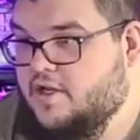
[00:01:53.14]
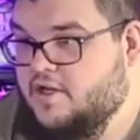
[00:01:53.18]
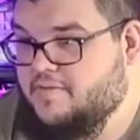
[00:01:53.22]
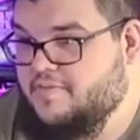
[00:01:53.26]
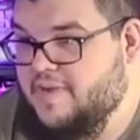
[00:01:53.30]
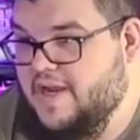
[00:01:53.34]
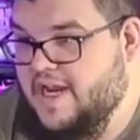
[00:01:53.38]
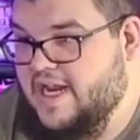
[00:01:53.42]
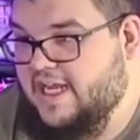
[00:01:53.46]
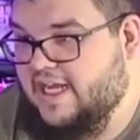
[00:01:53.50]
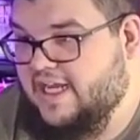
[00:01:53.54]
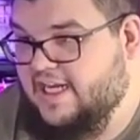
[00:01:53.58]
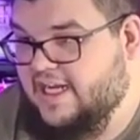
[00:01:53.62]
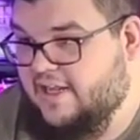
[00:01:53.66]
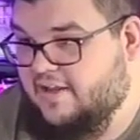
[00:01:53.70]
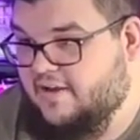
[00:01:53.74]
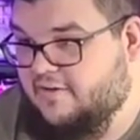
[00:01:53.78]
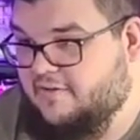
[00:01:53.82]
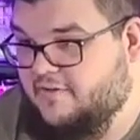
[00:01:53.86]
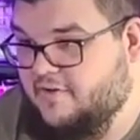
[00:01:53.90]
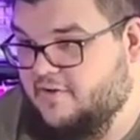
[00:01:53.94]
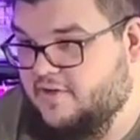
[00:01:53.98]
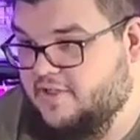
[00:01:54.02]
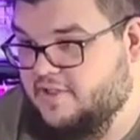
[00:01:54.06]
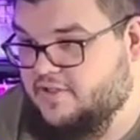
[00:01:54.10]
You're meeting another
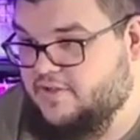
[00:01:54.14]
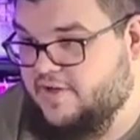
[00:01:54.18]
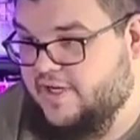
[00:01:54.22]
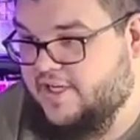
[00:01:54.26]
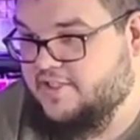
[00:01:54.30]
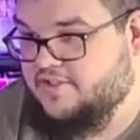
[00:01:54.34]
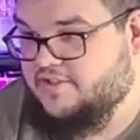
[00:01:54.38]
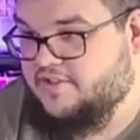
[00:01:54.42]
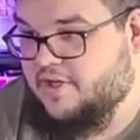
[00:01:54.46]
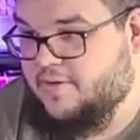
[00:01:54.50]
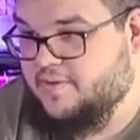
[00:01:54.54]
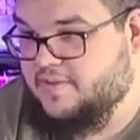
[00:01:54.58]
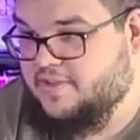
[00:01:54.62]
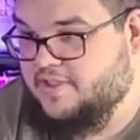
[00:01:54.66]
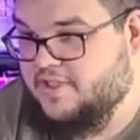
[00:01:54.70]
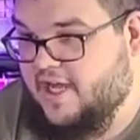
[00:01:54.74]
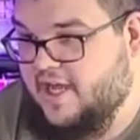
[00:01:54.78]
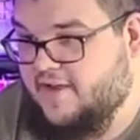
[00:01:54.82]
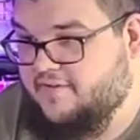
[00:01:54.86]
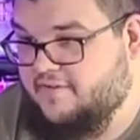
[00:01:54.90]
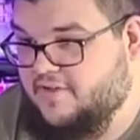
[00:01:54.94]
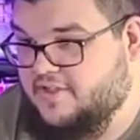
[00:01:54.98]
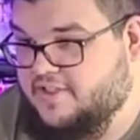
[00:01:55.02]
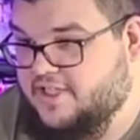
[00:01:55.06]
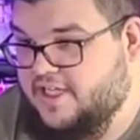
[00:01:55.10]
food and drink streamer
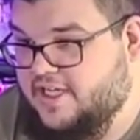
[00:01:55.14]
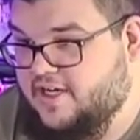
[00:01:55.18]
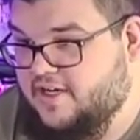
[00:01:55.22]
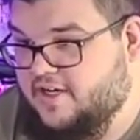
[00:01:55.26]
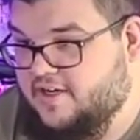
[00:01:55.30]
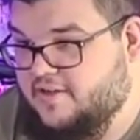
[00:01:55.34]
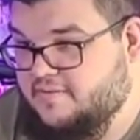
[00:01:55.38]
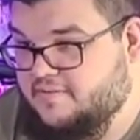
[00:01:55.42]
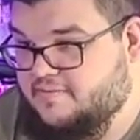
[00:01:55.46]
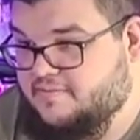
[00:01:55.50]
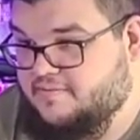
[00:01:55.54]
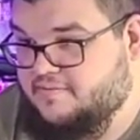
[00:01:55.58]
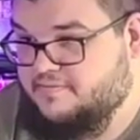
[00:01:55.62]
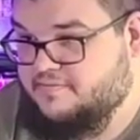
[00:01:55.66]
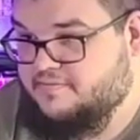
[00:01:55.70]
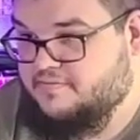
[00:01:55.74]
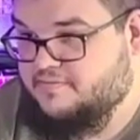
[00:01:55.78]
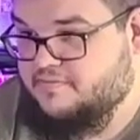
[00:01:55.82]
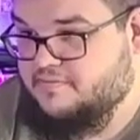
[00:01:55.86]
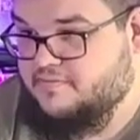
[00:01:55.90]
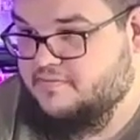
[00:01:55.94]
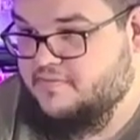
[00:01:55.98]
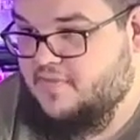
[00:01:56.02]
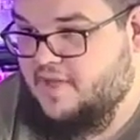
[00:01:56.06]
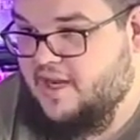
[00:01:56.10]
tonight for dinner.
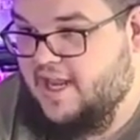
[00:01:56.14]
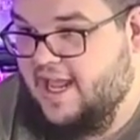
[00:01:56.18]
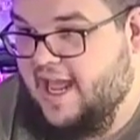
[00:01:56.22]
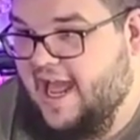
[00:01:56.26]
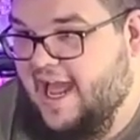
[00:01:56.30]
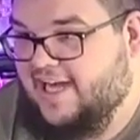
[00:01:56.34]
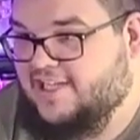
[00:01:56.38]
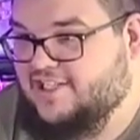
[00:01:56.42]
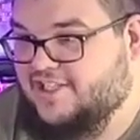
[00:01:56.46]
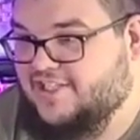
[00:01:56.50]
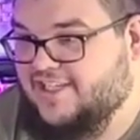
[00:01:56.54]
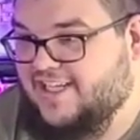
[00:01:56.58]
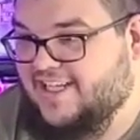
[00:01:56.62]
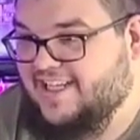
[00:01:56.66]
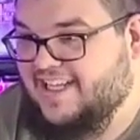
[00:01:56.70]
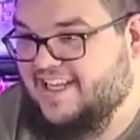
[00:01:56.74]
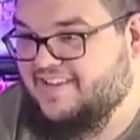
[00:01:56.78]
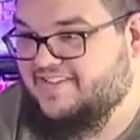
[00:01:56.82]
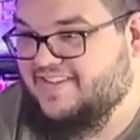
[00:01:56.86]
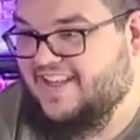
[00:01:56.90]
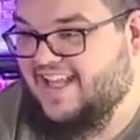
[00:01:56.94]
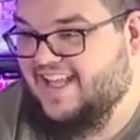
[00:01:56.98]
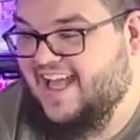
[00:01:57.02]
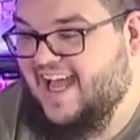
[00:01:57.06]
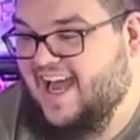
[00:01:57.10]
Actually
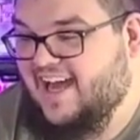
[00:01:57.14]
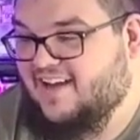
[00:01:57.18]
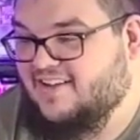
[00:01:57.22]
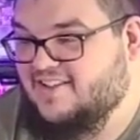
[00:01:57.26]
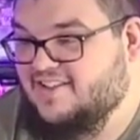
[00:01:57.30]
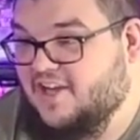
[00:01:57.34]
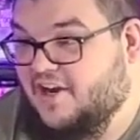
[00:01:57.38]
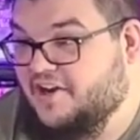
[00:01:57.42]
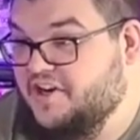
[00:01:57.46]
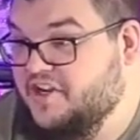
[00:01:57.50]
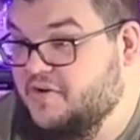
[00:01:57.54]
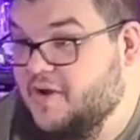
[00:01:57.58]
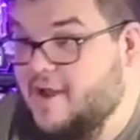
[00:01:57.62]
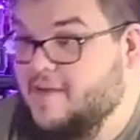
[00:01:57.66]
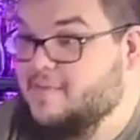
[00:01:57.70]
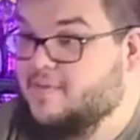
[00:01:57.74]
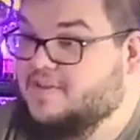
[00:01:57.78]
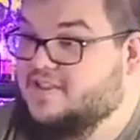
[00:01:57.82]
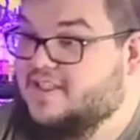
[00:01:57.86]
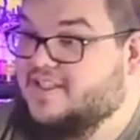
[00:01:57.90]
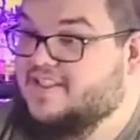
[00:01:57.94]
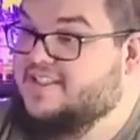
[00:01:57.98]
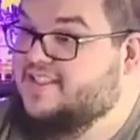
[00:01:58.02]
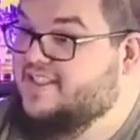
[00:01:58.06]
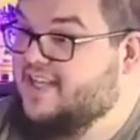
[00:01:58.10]
leaving the house. Are you able
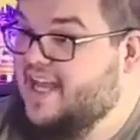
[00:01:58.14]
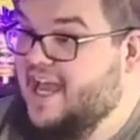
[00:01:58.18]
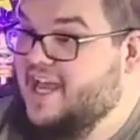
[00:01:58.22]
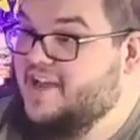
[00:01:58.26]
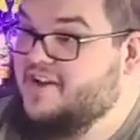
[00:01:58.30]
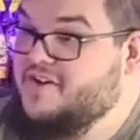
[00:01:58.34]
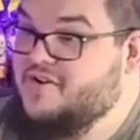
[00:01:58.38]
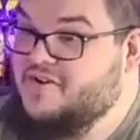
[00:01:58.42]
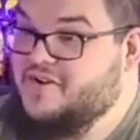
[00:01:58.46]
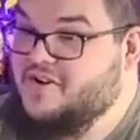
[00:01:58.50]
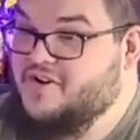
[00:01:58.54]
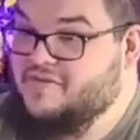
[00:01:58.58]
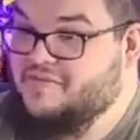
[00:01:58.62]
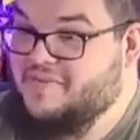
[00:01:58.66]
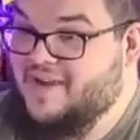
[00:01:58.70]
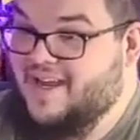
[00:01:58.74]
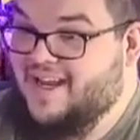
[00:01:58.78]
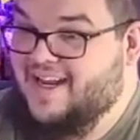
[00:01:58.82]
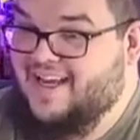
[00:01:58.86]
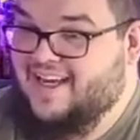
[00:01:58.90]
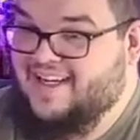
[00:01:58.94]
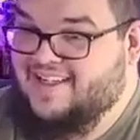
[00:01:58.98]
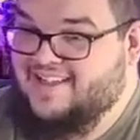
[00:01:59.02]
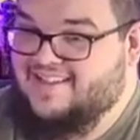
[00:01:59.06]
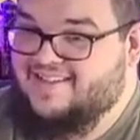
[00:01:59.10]
to say who you're
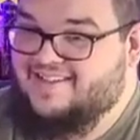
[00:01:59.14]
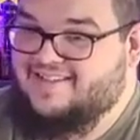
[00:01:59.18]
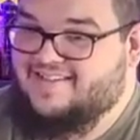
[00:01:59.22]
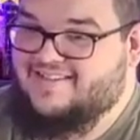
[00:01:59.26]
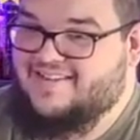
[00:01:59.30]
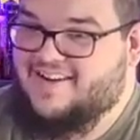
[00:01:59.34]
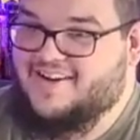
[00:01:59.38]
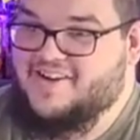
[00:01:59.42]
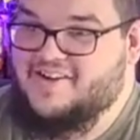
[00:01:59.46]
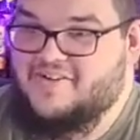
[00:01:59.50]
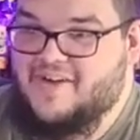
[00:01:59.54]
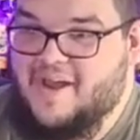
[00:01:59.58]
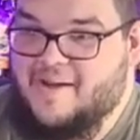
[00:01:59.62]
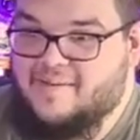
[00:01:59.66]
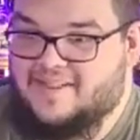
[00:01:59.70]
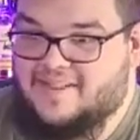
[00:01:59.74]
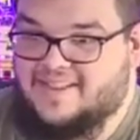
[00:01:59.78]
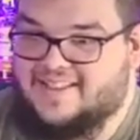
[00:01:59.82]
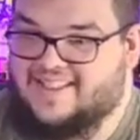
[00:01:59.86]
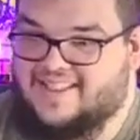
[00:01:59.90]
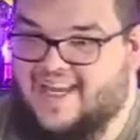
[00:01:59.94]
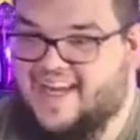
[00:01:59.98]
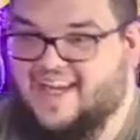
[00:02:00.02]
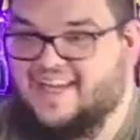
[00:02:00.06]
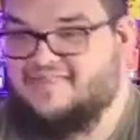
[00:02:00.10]
meeting? Are you able to
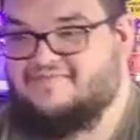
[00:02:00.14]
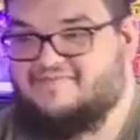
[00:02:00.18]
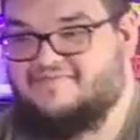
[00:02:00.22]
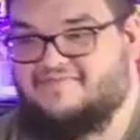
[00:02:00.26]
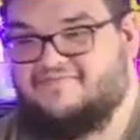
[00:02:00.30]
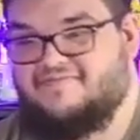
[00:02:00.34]
say?